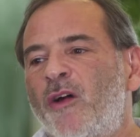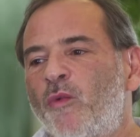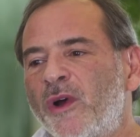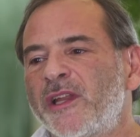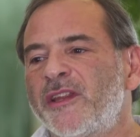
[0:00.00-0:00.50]

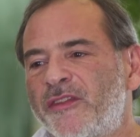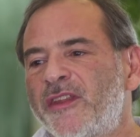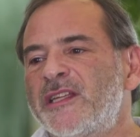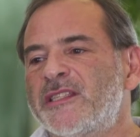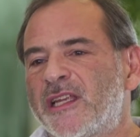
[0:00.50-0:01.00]
One of the
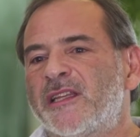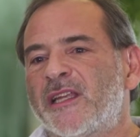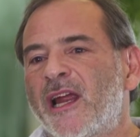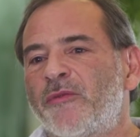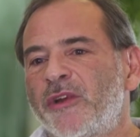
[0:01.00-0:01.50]
things that,
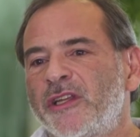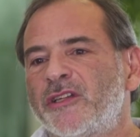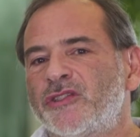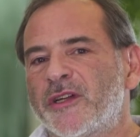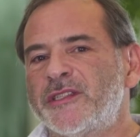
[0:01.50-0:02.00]
that I
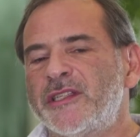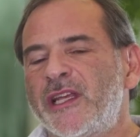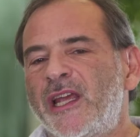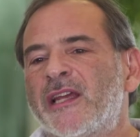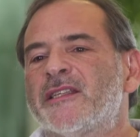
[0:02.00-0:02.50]
really enjoy
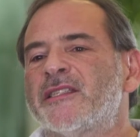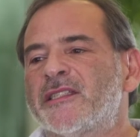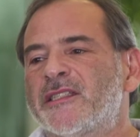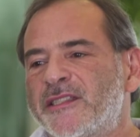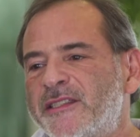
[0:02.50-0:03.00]
seeing is
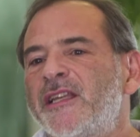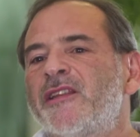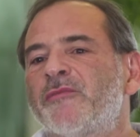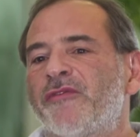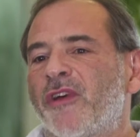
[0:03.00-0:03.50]
to see
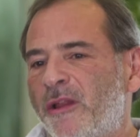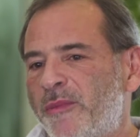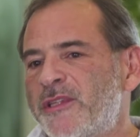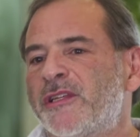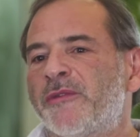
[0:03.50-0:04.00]
them
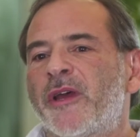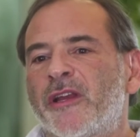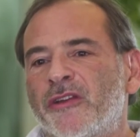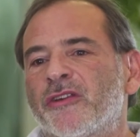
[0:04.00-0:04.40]
develop as independent